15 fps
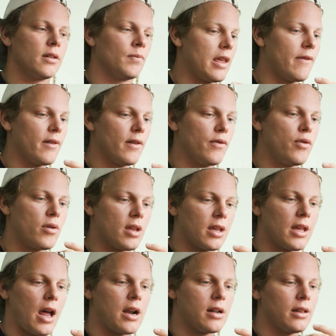Even if you can
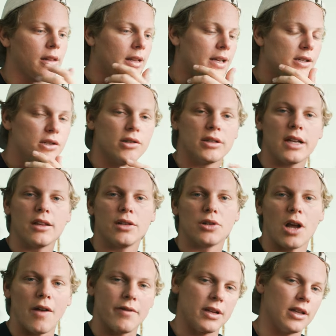kind of, unless you're daily
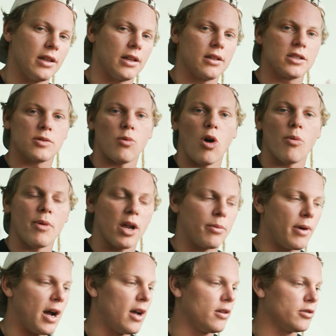driving it like a small amount of
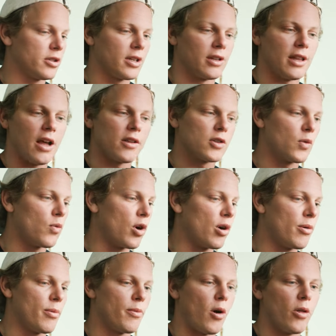miles, you can allow it to
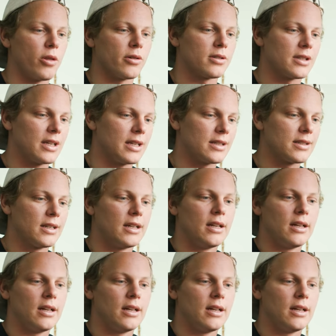warm up, all those things,